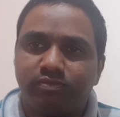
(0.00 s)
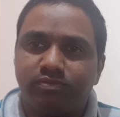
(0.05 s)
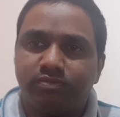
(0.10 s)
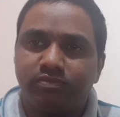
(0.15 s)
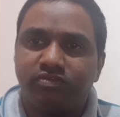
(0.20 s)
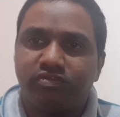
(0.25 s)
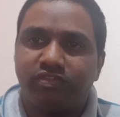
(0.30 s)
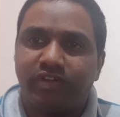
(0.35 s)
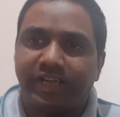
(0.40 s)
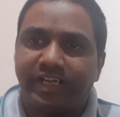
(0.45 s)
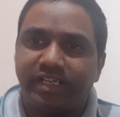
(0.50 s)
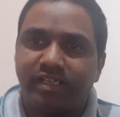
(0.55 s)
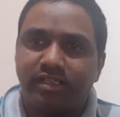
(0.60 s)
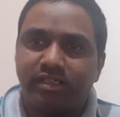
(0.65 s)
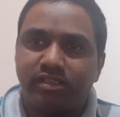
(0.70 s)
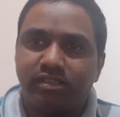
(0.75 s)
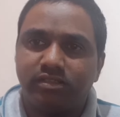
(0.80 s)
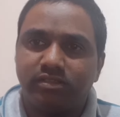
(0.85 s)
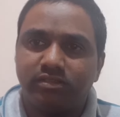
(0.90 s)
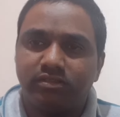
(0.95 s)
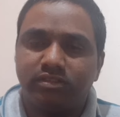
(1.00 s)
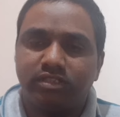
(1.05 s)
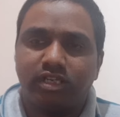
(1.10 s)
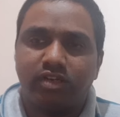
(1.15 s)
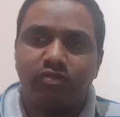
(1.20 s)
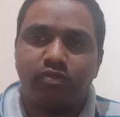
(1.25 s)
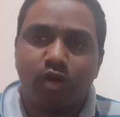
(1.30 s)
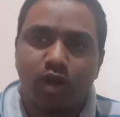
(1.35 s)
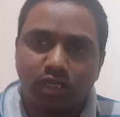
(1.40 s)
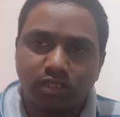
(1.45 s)

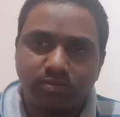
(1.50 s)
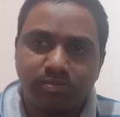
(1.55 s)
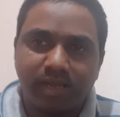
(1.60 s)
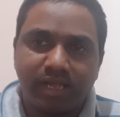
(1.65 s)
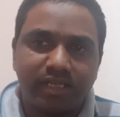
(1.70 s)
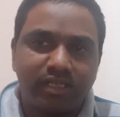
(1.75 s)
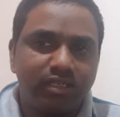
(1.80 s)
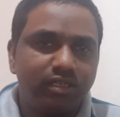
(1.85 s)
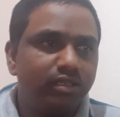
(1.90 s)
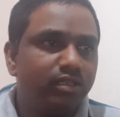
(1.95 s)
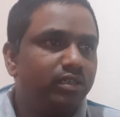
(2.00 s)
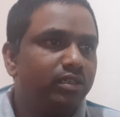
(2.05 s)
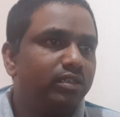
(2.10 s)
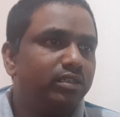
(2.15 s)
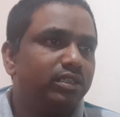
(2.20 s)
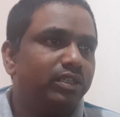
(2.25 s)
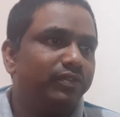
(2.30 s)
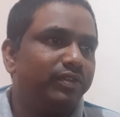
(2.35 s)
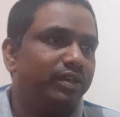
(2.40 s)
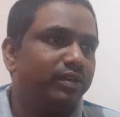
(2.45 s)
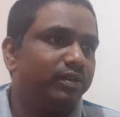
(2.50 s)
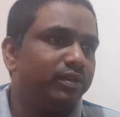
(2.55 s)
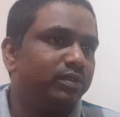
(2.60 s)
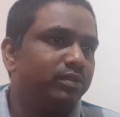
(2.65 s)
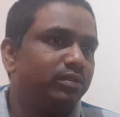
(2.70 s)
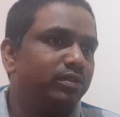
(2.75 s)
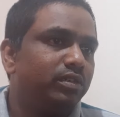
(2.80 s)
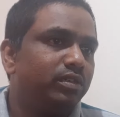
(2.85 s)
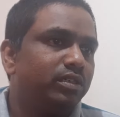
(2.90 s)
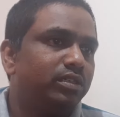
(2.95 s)
fought back. They were able
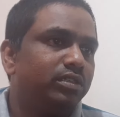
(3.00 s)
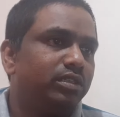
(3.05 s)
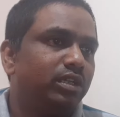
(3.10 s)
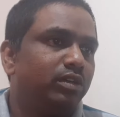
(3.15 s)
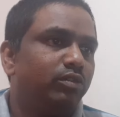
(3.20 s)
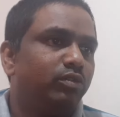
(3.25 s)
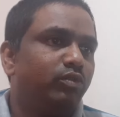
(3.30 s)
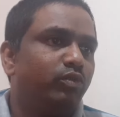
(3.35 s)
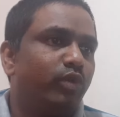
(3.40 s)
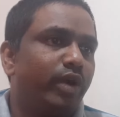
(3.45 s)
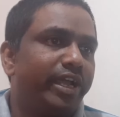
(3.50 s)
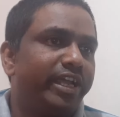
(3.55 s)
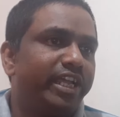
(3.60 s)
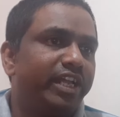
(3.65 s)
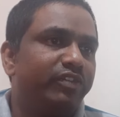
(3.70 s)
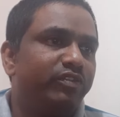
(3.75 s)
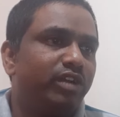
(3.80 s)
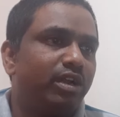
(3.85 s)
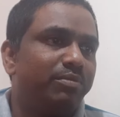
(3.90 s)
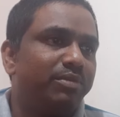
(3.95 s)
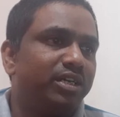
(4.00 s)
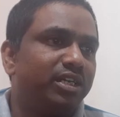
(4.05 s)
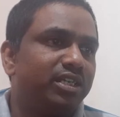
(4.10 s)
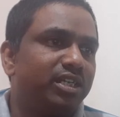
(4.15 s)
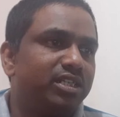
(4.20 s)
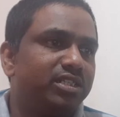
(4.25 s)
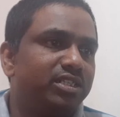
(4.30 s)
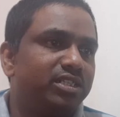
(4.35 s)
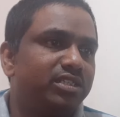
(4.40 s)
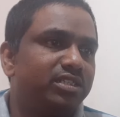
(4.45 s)
to. Now, why environment
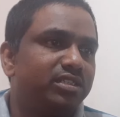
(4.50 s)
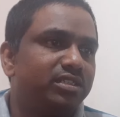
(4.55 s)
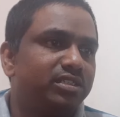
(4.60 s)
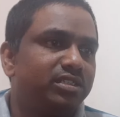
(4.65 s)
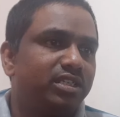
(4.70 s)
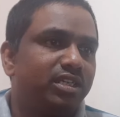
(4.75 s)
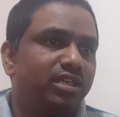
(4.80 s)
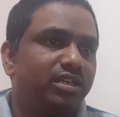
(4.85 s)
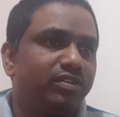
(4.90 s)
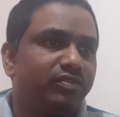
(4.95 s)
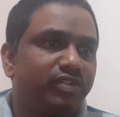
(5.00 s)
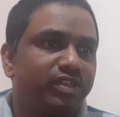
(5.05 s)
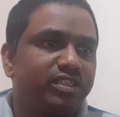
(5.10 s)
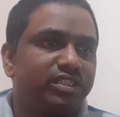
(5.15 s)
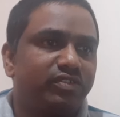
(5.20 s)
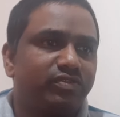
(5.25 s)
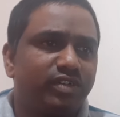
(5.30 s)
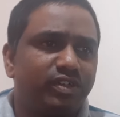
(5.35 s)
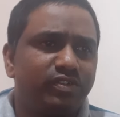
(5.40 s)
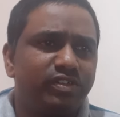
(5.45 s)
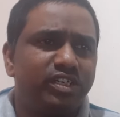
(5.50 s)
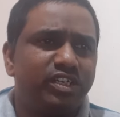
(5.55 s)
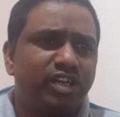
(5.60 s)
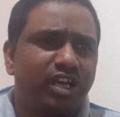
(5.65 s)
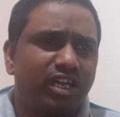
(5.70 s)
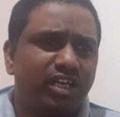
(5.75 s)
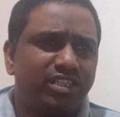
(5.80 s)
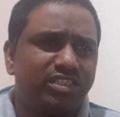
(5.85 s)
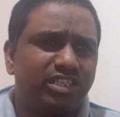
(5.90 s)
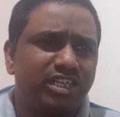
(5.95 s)
analysis? Sir, first of all, we need to
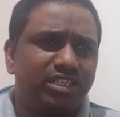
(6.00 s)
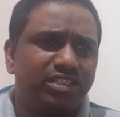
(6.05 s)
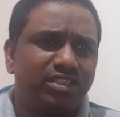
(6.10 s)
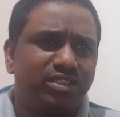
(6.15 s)
understand the